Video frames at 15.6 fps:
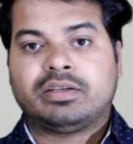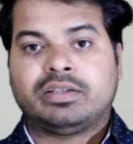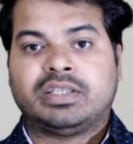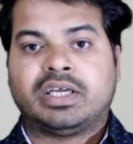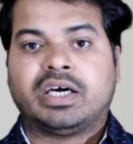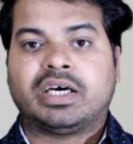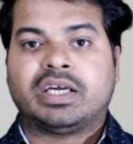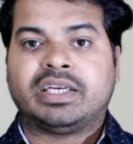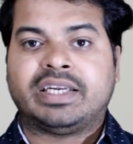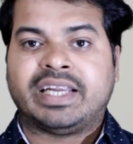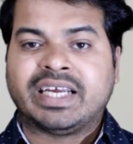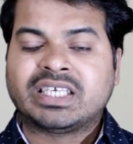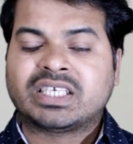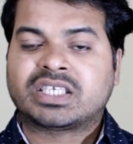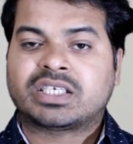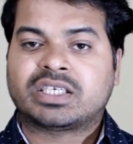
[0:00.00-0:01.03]
the
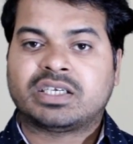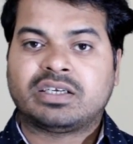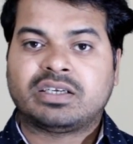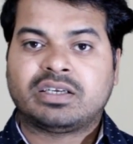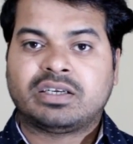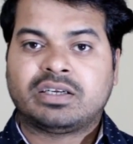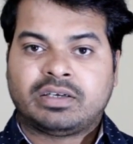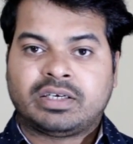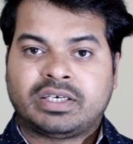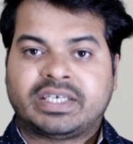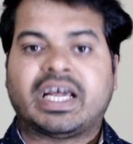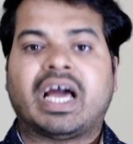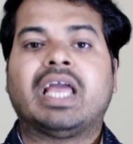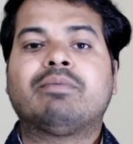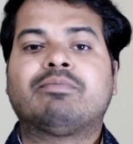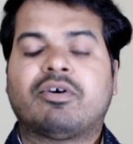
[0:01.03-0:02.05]
next
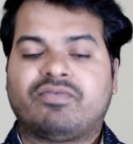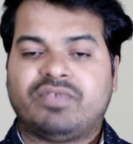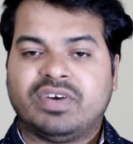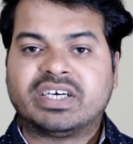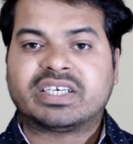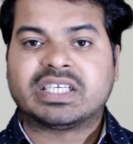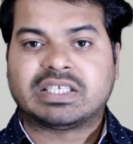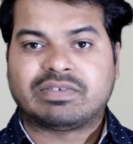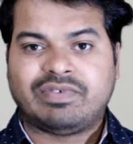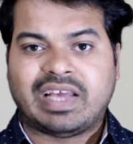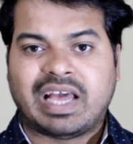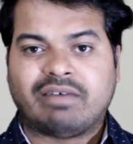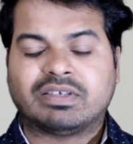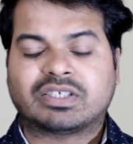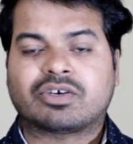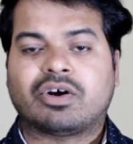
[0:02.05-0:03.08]
type of literals we
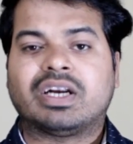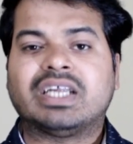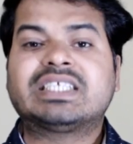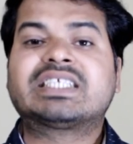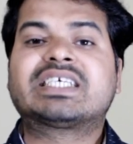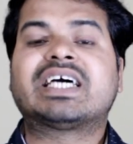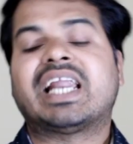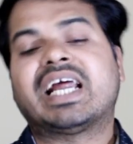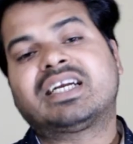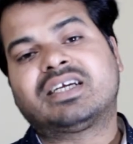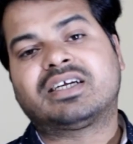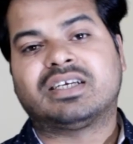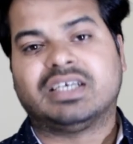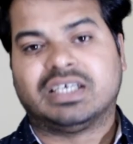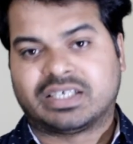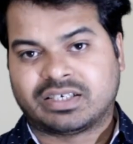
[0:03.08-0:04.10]
have is called as character
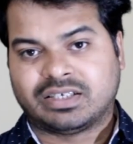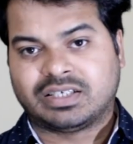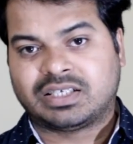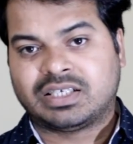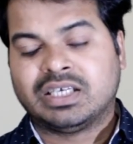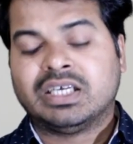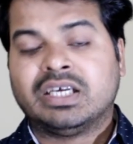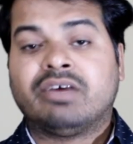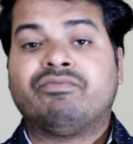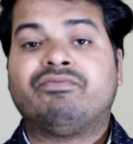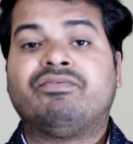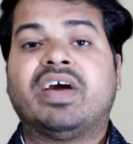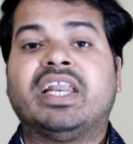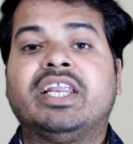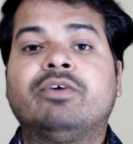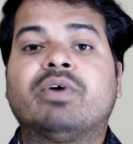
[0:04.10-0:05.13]
literals.
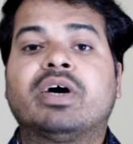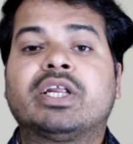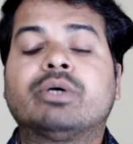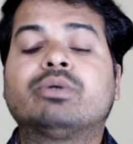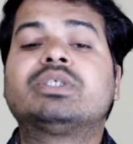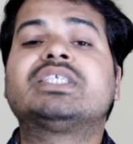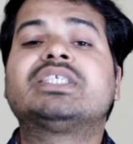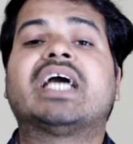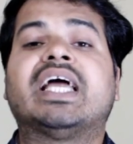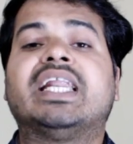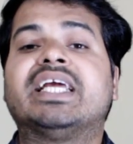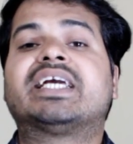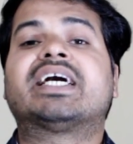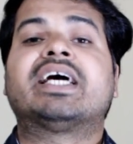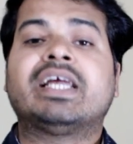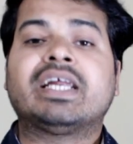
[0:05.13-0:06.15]
When you are using any
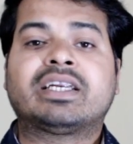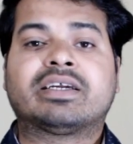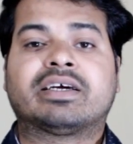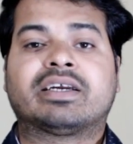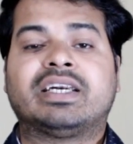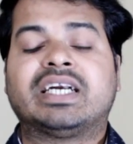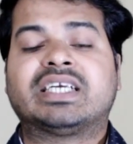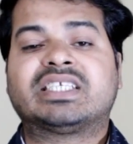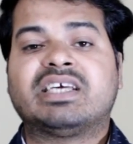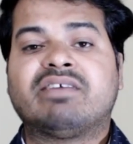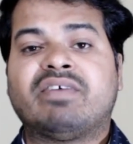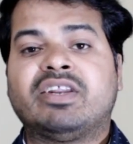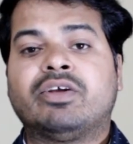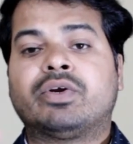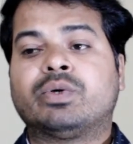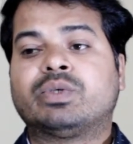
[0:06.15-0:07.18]
character, let's say
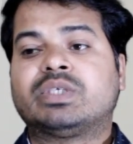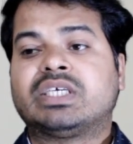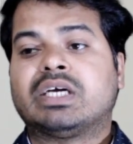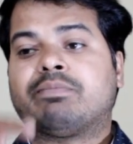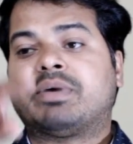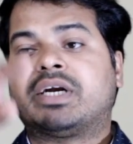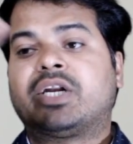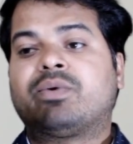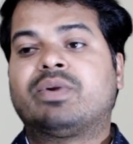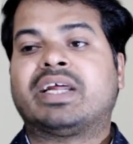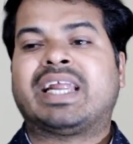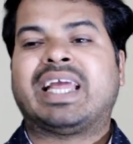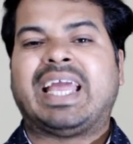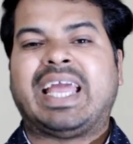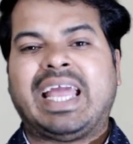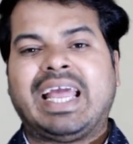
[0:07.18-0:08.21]
when you are using a particular
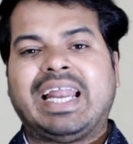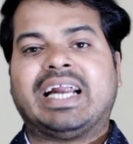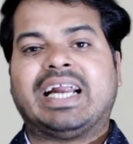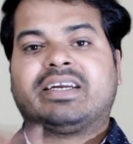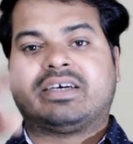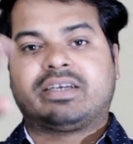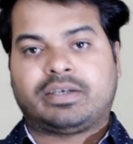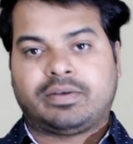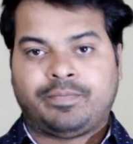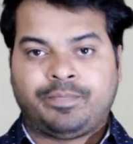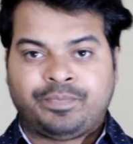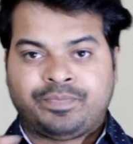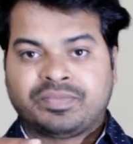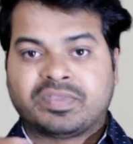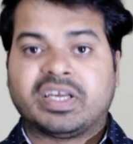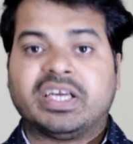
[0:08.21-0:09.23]
A letter,
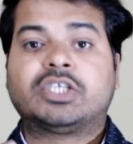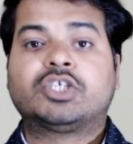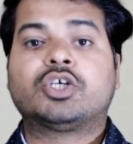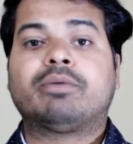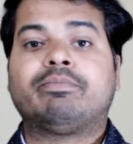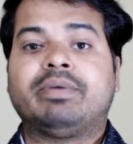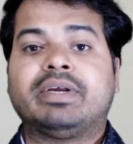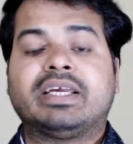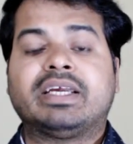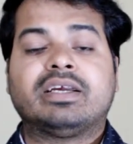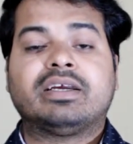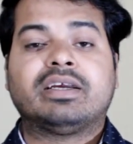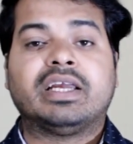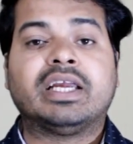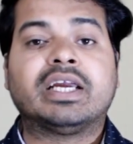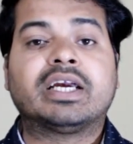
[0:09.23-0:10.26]
it should be
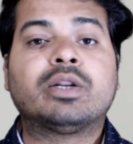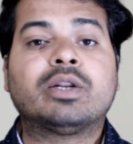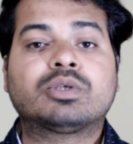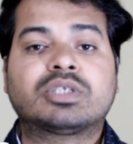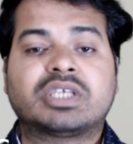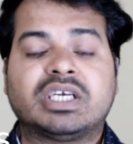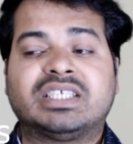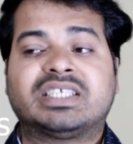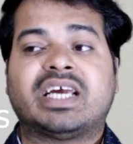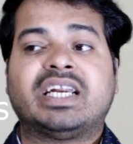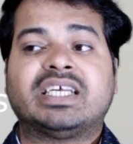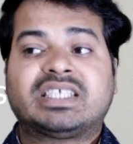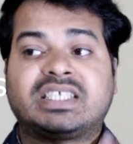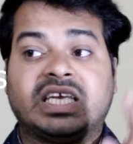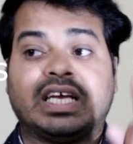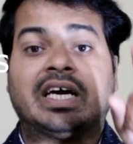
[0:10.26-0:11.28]
enclosed inside a
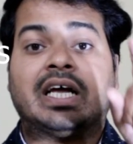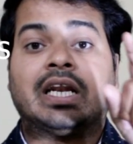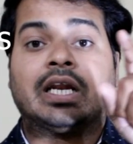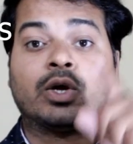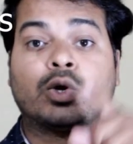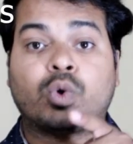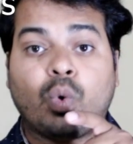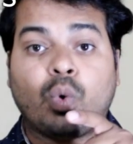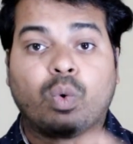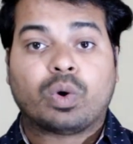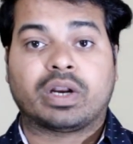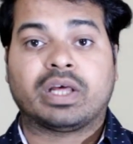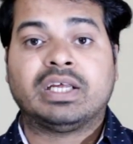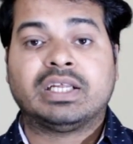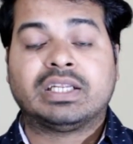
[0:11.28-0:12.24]
single quote.